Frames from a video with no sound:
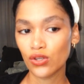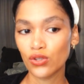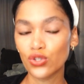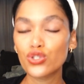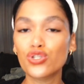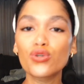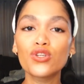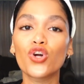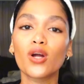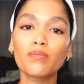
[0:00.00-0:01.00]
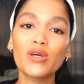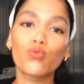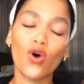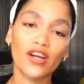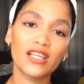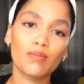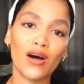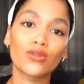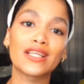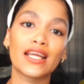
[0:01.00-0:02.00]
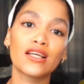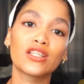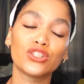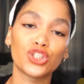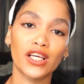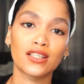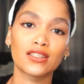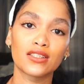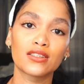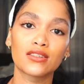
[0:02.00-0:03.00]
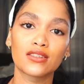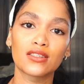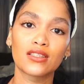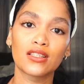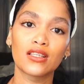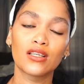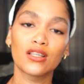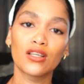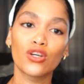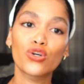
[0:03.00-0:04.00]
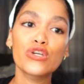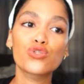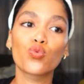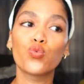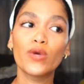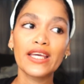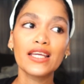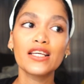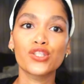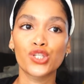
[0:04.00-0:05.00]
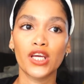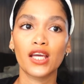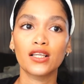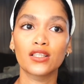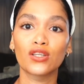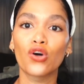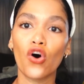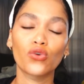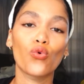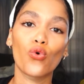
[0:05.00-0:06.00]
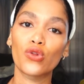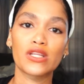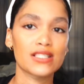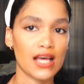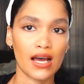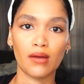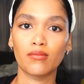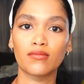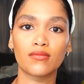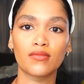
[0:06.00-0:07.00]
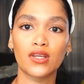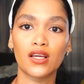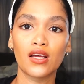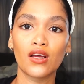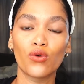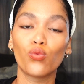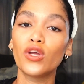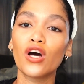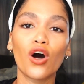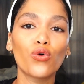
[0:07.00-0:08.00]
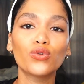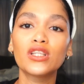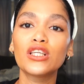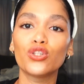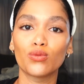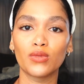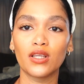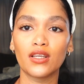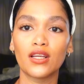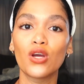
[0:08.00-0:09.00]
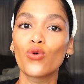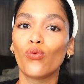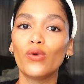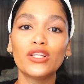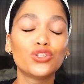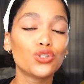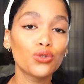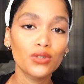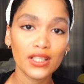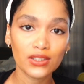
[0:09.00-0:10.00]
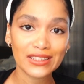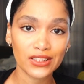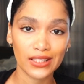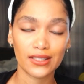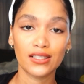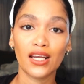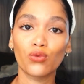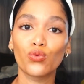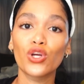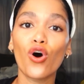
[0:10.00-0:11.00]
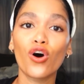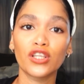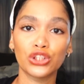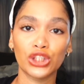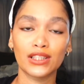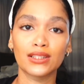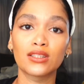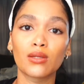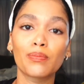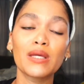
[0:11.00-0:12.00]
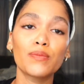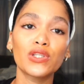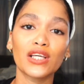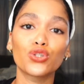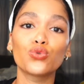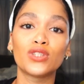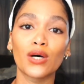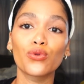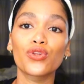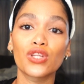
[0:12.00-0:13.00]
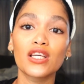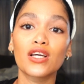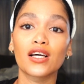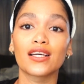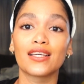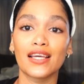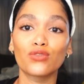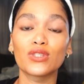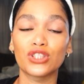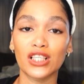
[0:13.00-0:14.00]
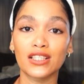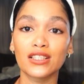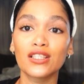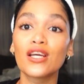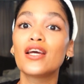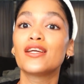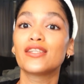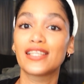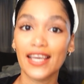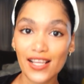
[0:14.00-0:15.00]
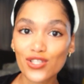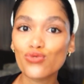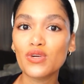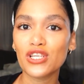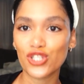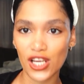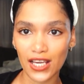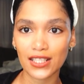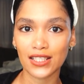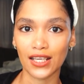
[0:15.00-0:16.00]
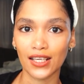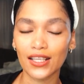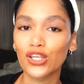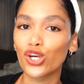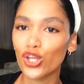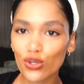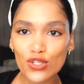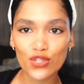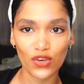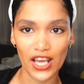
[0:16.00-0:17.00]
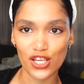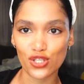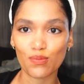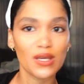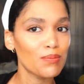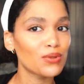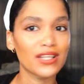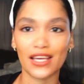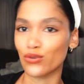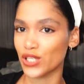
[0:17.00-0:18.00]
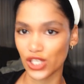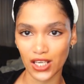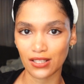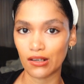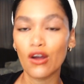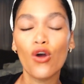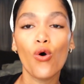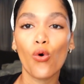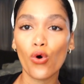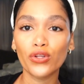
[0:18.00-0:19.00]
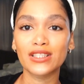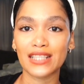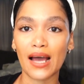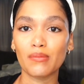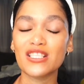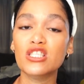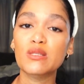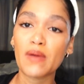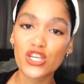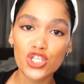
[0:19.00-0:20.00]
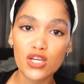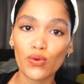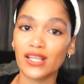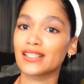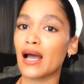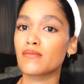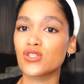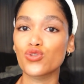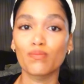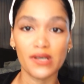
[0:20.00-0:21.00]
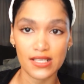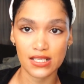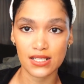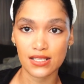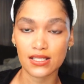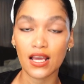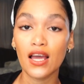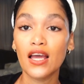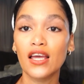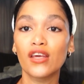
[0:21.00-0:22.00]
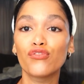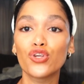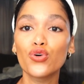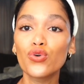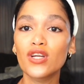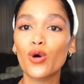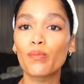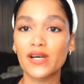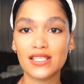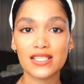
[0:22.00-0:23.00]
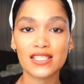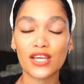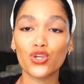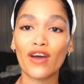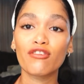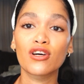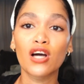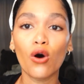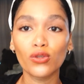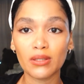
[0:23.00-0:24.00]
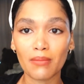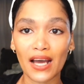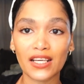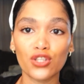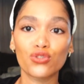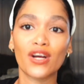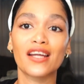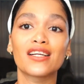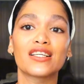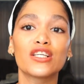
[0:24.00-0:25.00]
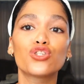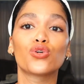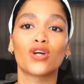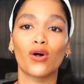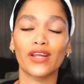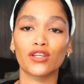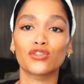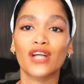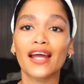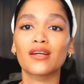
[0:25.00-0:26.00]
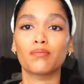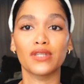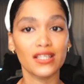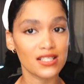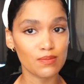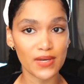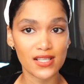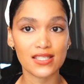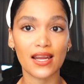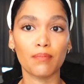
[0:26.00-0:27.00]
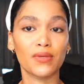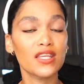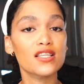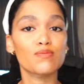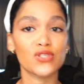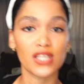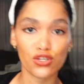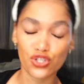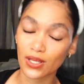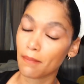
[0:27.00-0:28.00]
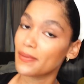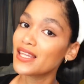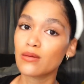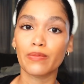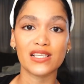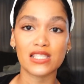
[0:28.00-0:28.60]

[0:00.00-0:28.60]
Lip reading: you should not be worried about getting rejected because we reject God all the time. We are only human. We do get rejected and we are rejected. The people that you don't think get rejected gets rejected. Newsflash, people get rejected all the time, especially when it comes to business. If you know business and you have a goal in mind and you're trying to reach your goal and you're trying to be this person and be this potential and be the best